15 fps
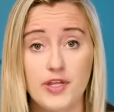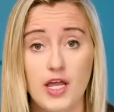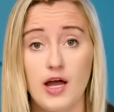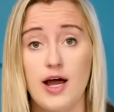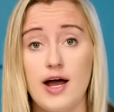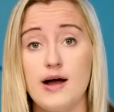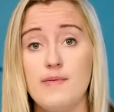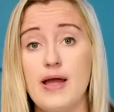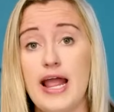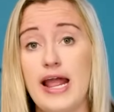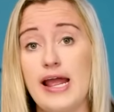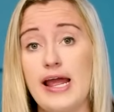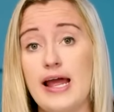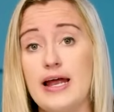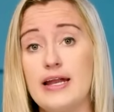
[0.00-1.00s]

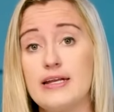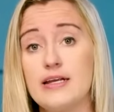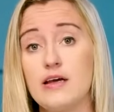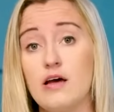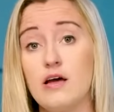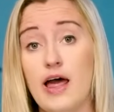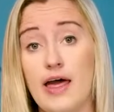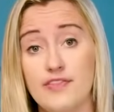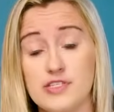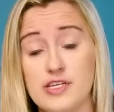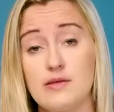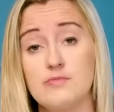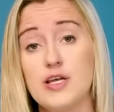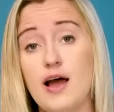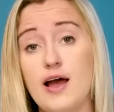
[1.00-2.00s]
And at the
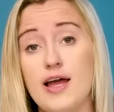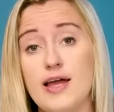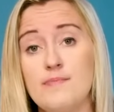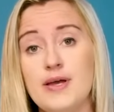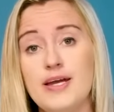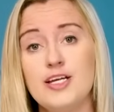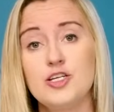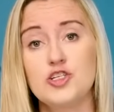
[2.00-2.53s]
same time,